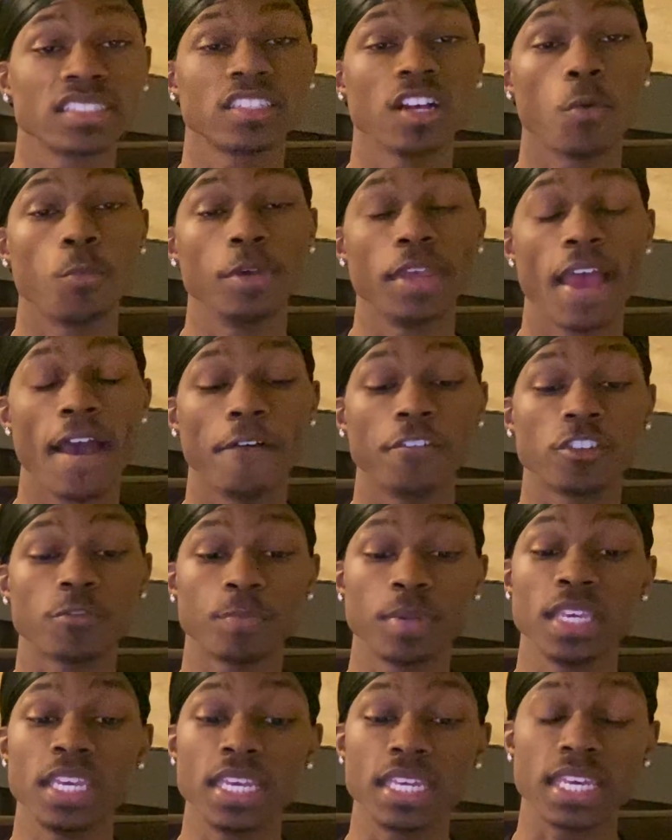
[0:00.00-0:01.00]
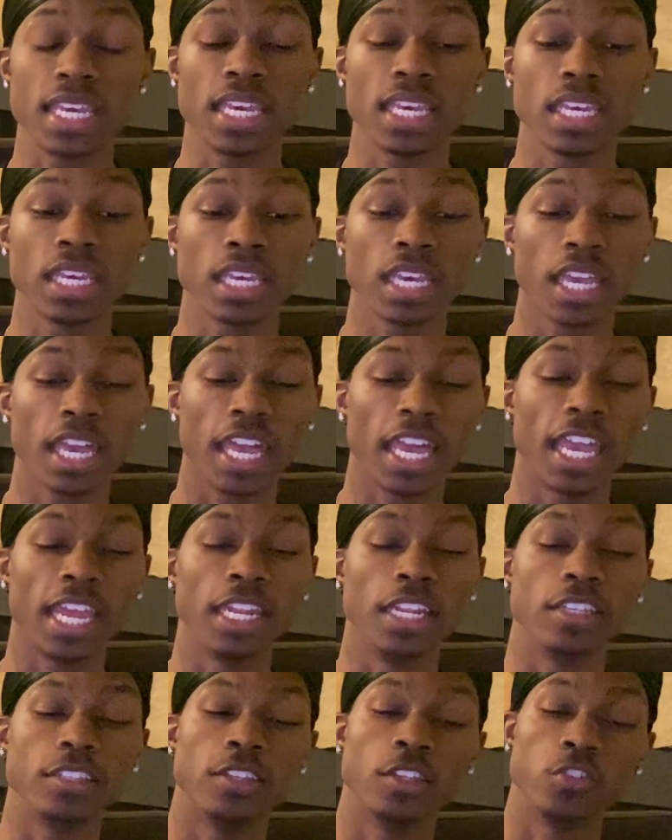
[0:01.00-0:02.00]
up, we have Speed King, and
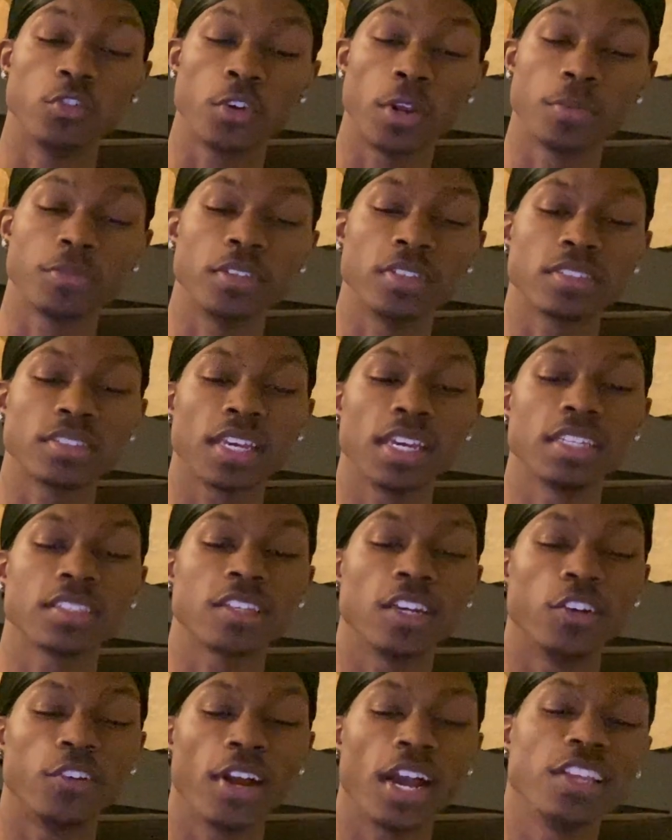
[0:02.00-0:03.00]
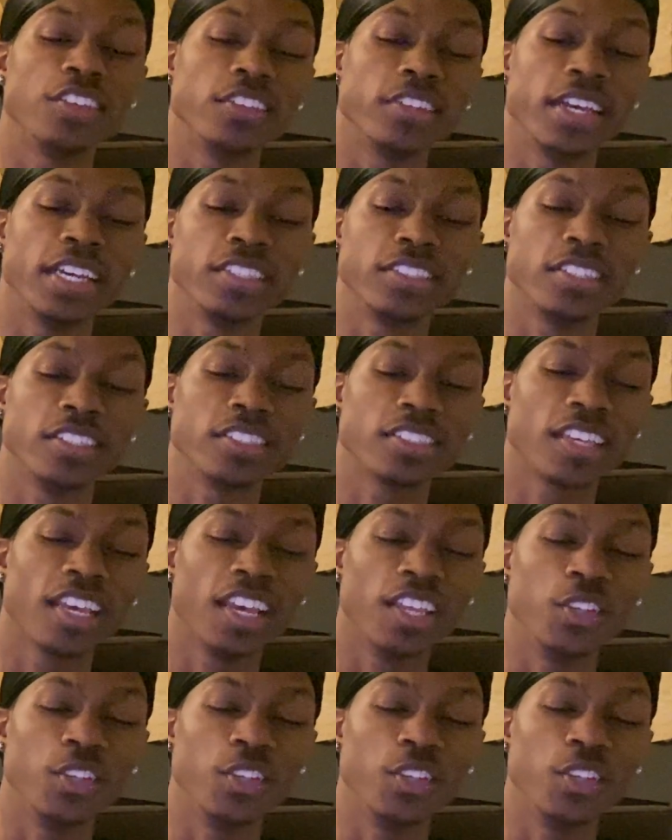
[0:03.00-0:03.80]
this description states, congratulations,